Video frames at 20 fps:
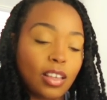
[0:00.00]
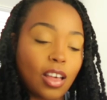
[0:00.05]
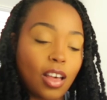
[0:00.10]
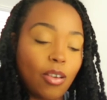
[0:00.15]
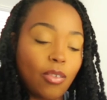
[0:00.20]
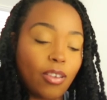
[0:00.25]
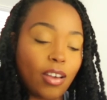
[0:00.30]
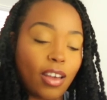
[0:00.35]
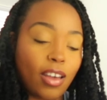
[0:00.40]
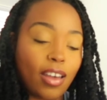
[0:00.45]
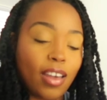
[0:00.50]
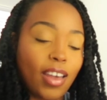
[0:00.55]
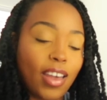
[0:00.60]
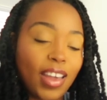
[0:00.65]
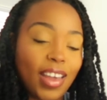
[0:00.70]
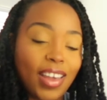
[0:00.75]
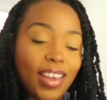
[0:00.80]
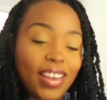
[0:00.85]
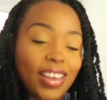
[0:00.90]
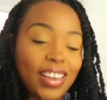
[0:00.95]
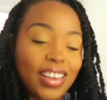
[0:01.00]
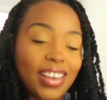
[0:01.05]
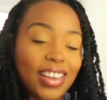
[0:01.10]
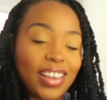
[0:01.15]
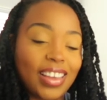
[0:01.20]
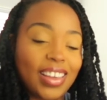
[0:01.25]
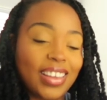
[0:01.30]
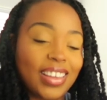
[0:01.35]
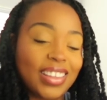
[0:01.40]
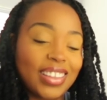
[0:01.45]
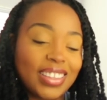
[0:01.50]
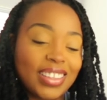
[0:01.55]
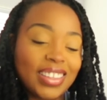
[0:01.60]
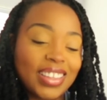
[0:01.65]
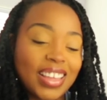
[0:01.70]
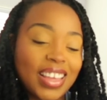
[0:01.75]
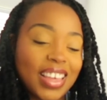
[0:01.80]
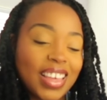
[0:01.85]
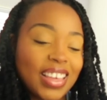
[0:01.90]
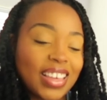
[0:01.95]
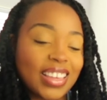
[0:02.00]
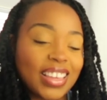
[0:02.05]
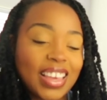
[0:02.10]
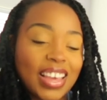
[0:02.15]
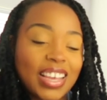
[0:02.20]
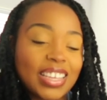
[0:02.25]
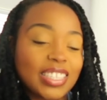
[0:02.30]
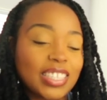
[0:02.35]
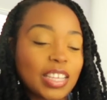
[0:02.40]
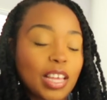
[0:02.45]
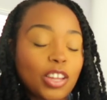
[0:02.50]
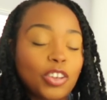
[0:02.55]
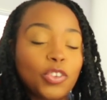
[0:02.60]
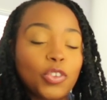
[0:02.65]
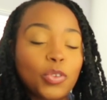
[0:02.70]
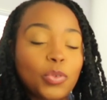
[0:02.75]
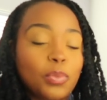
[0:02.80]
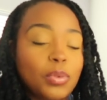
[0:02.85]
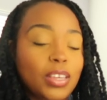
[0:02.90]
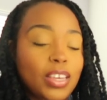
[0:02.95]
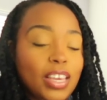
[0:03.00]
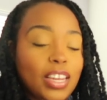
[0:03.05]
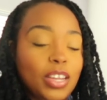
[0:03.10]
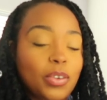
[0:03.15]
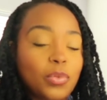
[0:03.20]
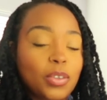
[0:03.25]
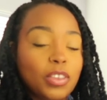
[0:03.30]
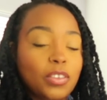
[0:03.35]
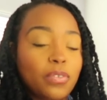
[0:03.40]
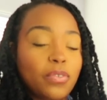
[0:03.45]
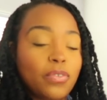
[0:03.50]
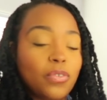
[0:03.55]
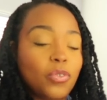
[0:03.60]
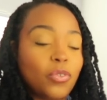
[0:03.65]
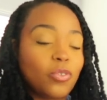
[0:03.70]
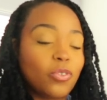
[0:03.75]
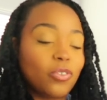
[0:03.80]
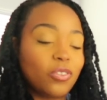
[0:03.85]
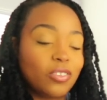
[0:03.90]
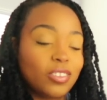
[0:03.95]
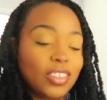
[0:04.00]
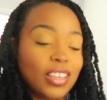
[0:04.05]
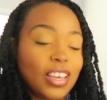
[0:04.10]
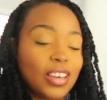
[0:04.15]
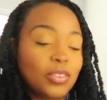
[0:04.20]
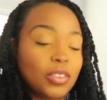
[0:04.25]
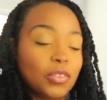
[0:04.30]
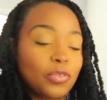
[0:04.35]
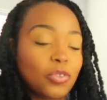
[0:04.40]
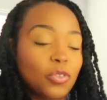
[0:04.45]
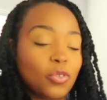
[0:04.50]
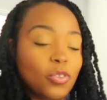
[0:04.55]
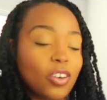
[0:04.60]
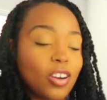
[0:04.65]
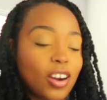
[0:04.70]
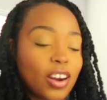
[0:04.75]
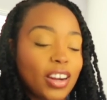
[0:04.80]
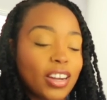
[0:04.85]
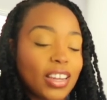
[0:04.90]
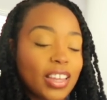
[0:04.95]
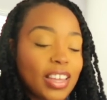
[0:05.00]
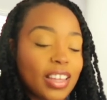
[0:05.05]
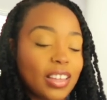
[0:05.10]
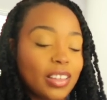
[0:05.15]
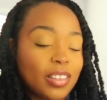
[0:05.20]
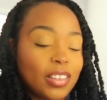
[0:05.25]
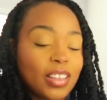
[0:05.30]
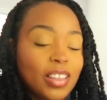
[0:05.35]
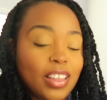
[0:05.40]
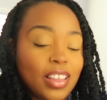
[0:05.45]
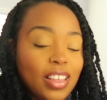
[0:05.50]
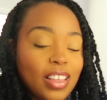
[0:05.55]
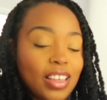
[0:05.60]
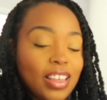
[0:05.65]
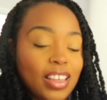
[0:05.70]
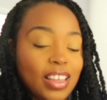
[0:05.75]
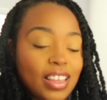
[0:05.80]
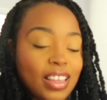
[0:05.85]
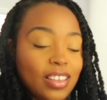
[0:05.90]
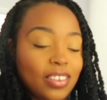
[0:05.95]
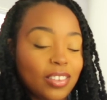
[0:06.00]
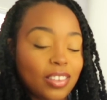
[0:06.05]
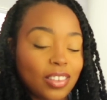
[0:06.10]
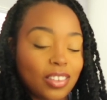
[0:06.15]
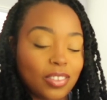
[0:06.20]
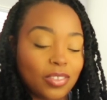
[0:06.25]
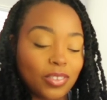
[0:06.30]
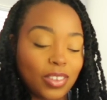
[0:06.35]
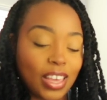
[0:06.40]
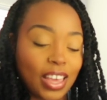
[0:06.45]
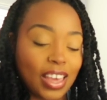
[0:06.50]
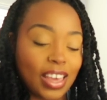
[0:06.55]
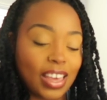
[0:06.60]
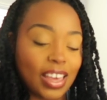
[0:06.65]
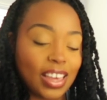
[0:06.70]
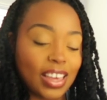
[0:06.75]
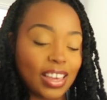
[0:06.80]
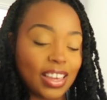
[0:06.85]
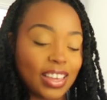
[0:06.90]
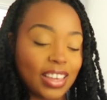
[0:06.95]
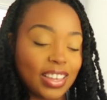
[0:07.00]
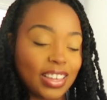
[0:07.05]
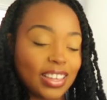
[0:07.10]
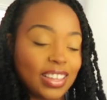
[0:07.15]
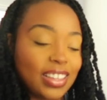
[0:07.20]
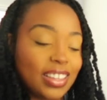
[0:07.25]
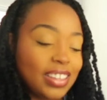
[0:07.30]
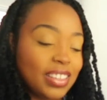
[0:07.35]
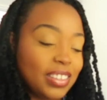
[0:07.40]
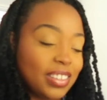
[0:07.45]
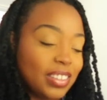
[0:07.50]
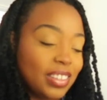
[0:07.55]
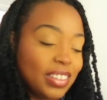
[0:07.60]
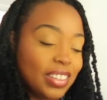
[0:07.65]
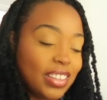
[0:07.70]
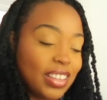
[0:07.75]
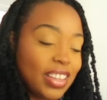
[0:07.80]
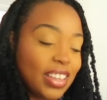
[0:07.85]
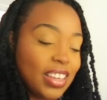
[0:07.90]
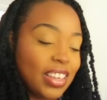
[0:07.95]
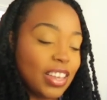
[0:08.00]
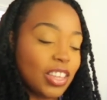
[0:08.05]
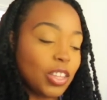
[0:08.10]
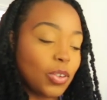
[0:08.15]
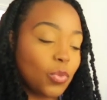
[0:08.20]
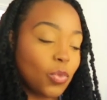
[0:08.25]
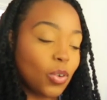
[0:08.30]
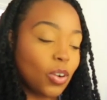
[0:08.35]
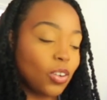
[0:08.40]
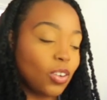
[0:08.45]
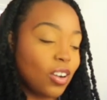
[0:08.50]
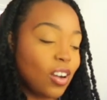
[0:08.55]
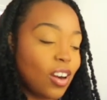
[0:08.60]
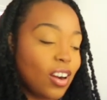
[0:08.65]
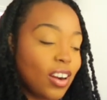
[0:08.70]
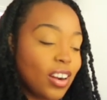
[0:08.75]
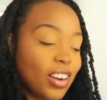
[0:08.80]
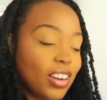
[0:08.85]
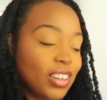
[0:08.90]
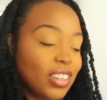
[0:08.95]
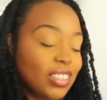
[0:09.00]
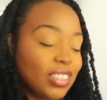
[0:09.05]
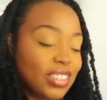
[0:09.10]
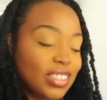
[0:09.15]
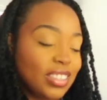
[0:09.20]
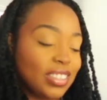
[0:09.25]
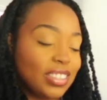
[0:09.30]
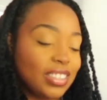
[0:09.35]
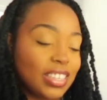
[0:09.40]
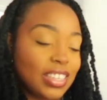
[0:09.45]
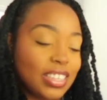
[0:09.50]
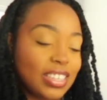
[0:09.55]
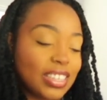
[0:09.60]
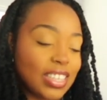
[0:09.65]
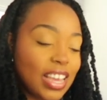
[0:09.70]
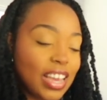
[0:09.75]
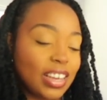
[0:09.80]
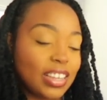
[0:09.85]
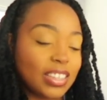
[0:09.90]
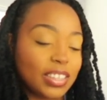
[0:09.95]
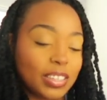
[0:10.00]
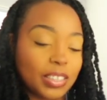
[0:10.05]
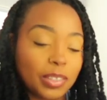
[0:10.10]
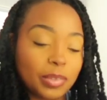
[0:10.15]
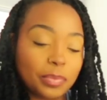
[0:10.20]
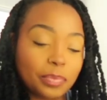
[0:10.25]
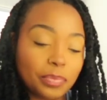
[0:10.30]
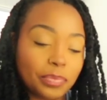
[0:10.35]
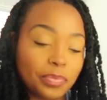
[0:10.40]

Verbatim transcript: Okay. Yes, a new beginning with a full, yeah, with a fool card, yeah. Okay. Yeah, the world card, exactly.